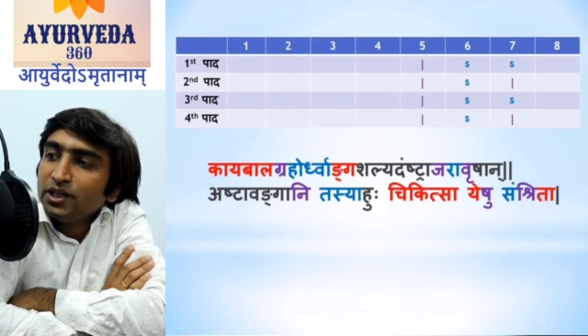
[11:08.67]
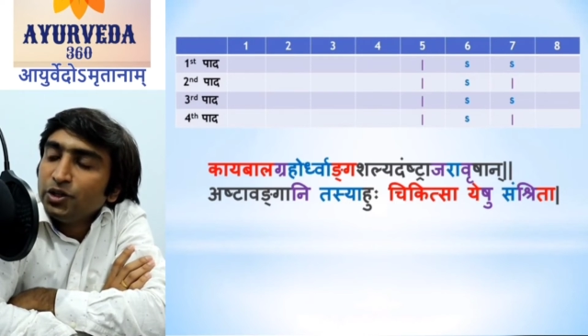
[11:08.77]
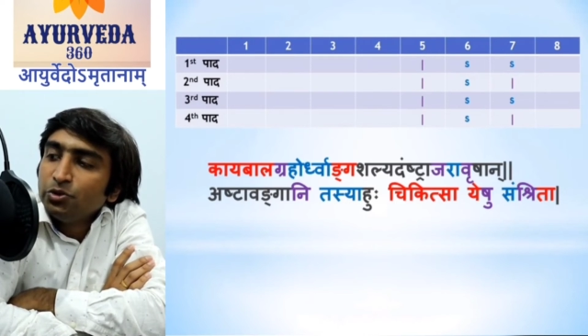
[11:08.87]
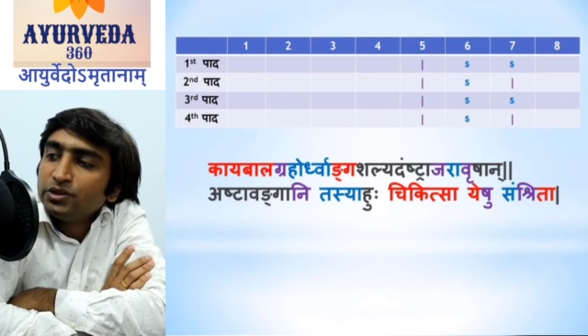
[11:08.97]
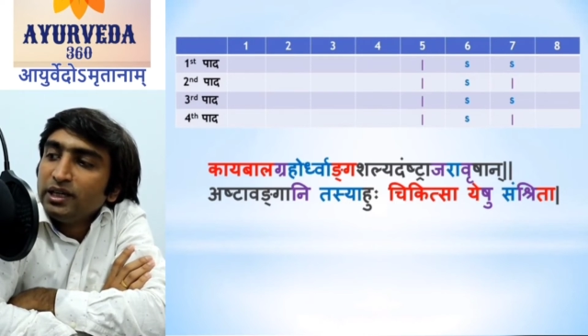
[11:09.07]

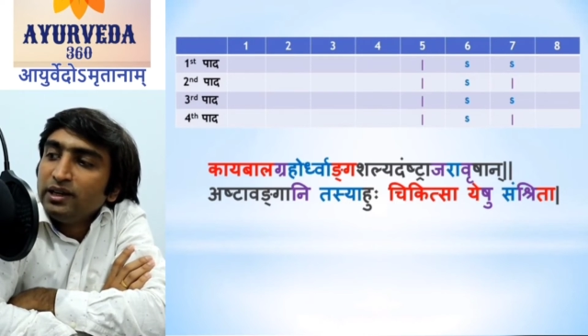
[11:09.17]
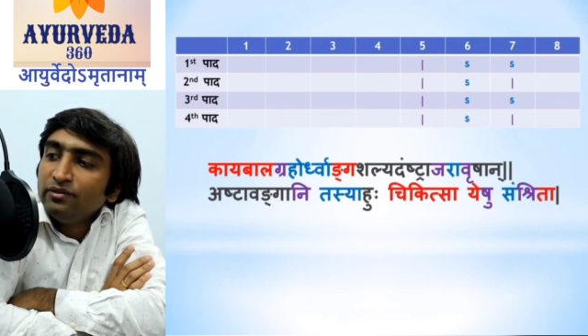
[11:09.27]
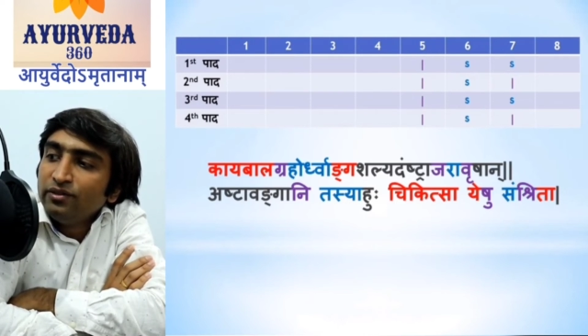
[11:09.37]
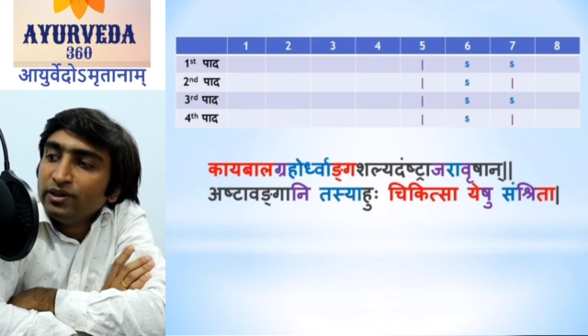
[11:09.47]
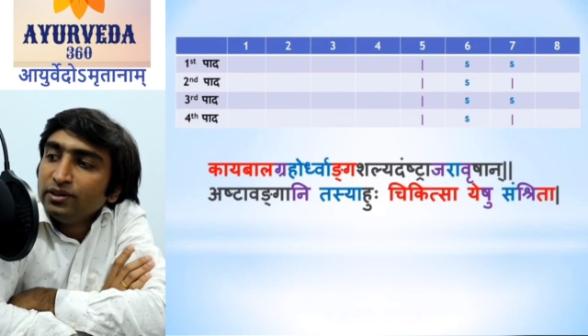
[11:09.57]
you see
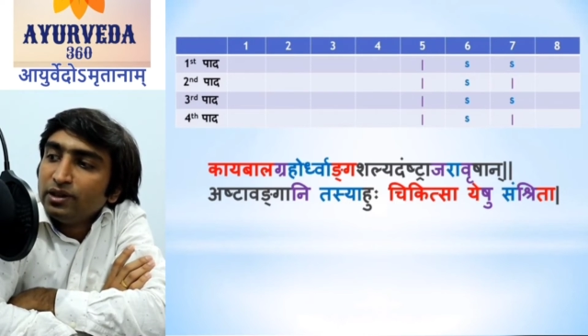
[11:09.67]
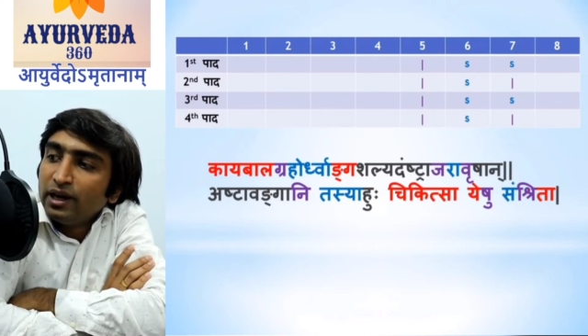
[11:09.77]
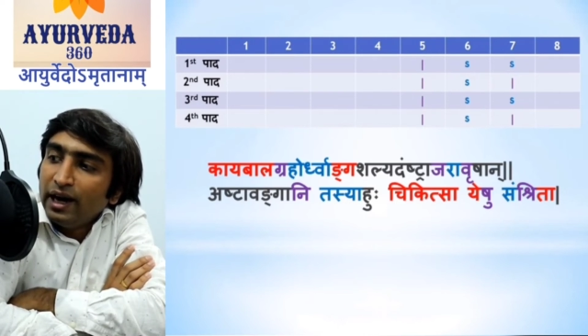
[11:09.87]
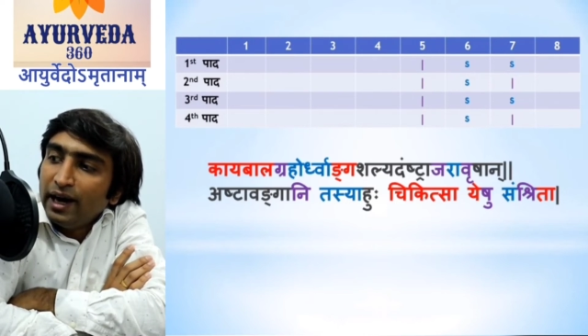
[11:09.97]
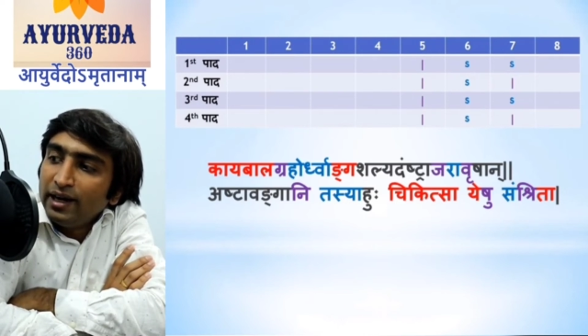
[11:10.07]
Vru
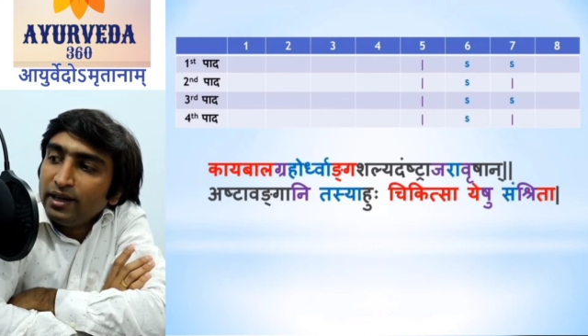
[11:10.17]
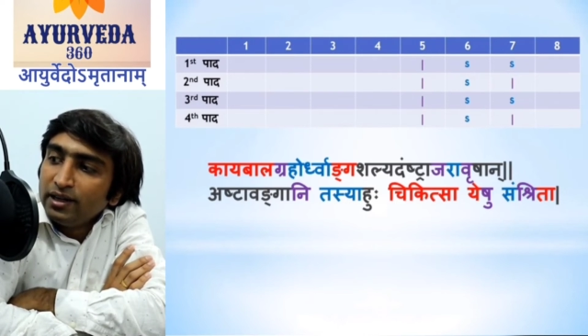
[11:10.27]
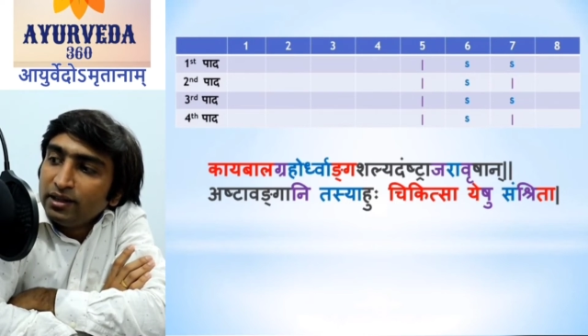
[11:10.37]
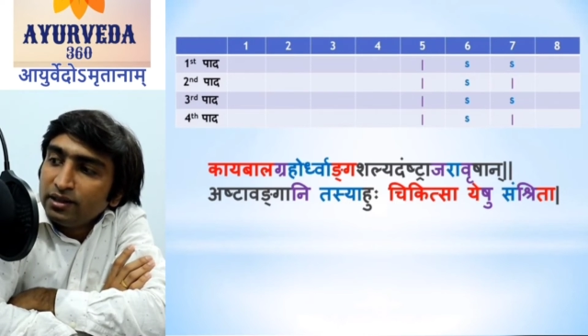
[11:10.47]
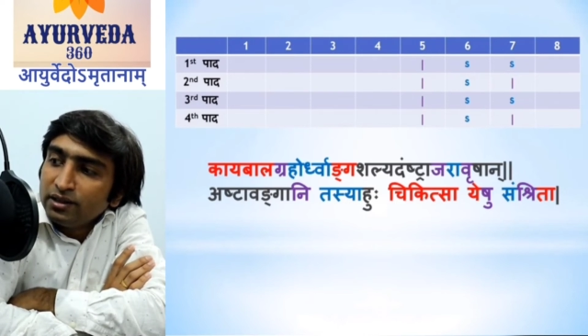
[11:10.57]
and
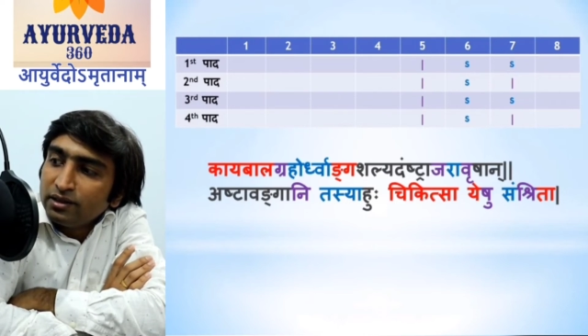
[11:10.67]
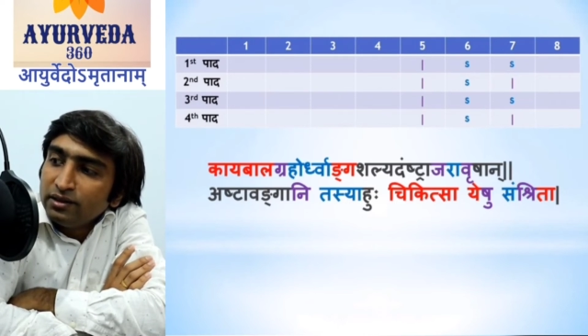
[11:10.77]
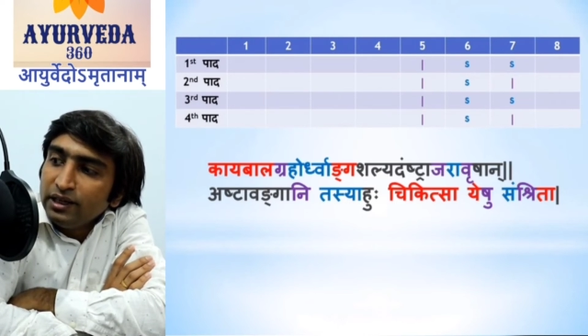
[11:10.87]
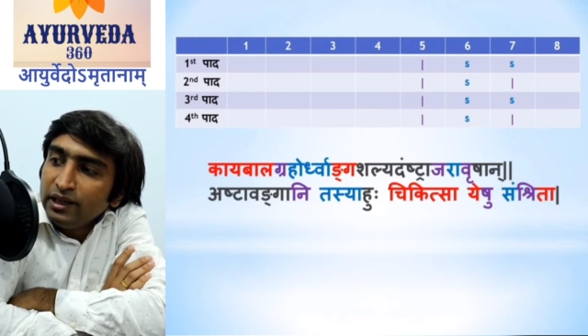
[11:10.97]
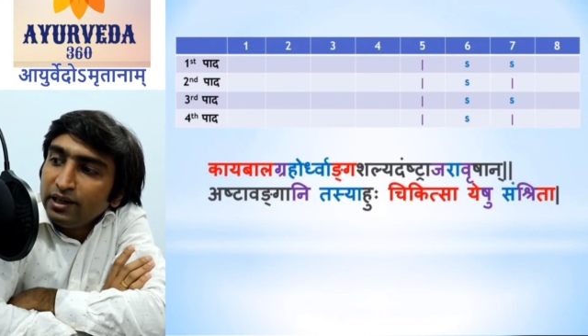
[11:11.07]

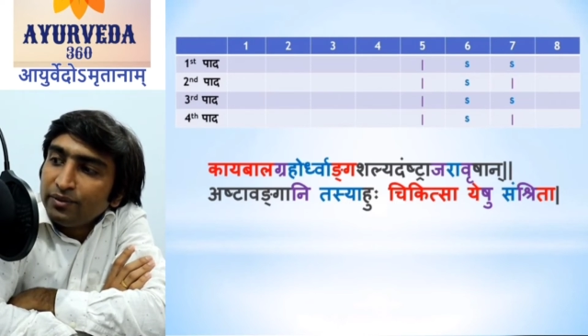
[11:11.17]
the,